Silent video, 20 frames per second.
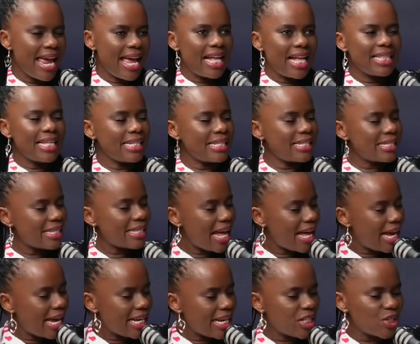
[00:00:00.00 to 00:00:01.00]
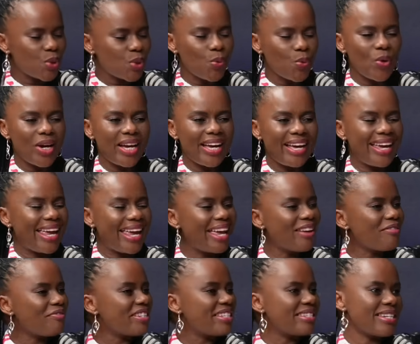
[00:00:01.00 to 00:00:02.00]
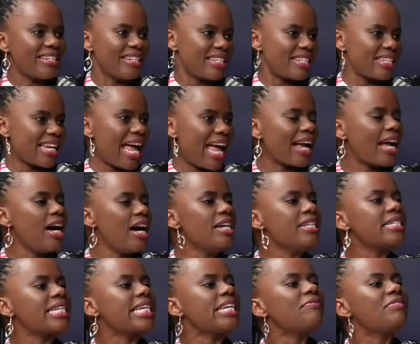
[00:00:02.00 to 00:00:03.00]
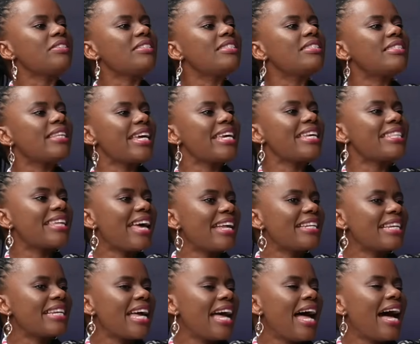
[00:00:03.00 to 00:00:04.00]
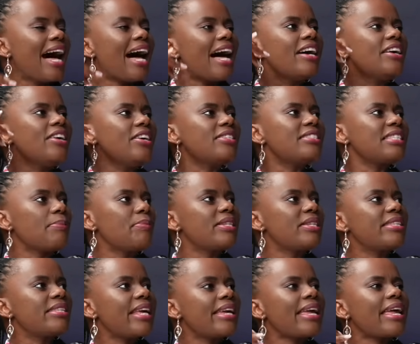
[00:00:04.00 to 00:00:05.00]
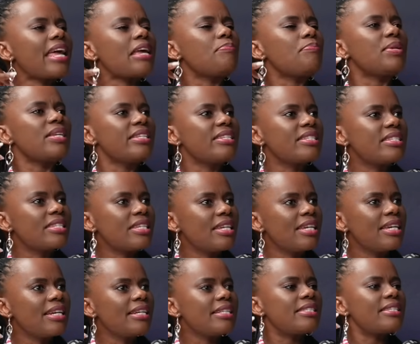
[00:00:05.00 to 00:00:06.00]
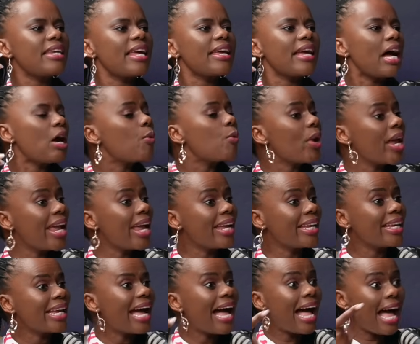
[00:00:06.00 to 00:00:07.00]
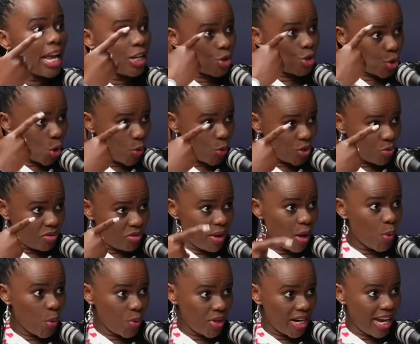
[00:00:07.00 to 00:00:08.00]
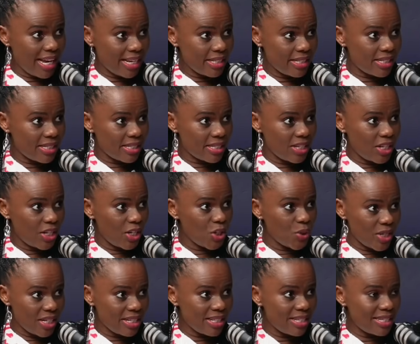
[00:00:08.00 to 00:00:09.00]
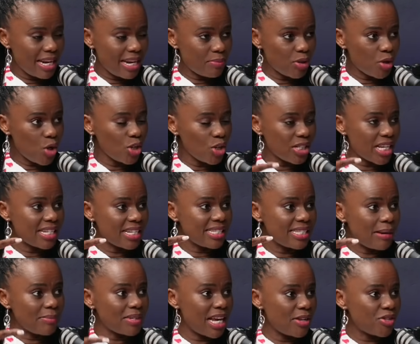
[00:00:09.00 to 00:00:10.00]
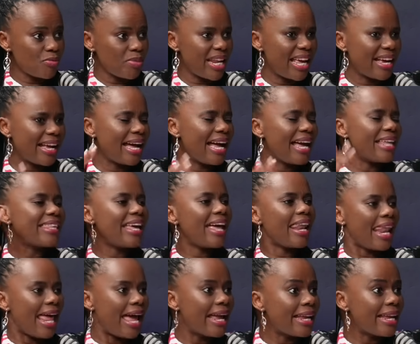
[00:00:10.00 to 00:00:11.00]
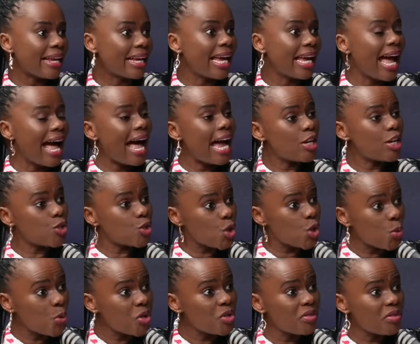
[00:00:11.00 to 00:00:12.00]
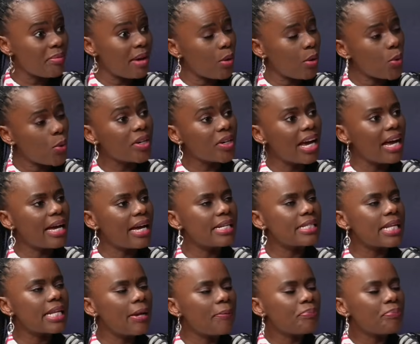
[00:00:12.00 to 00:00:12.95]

the signs were evident. I can't even say that I heard somebody say, hey, Phindi, mm. stay away. Mm. I saw it with my own eyes. Yeah. You understand? Because sometimes you'd be like, ah, they're lying. I saw it with my own eyes.